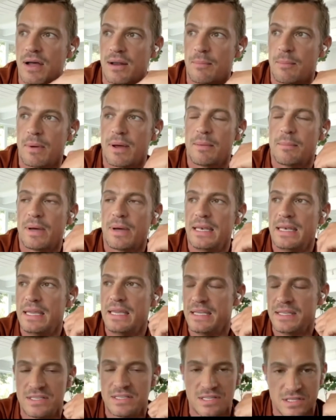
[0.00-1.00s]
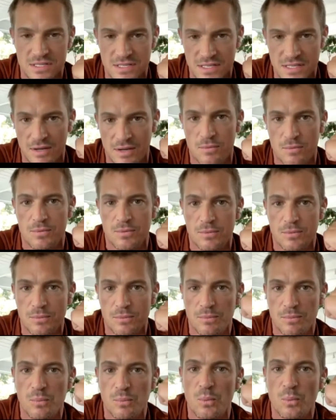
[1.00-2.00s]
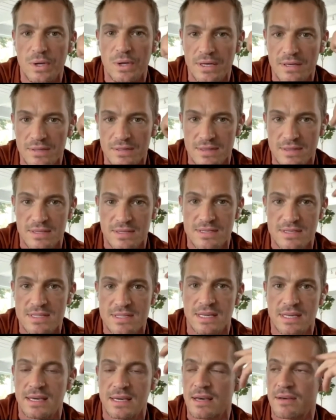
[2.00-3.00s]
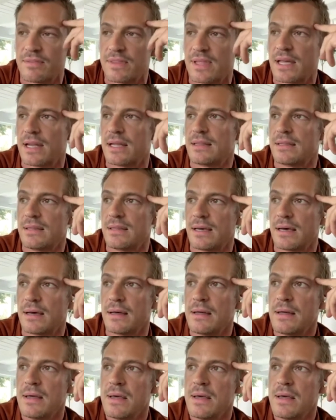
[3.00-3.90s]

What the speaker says: my knees just like grew weak just thinking of that idea.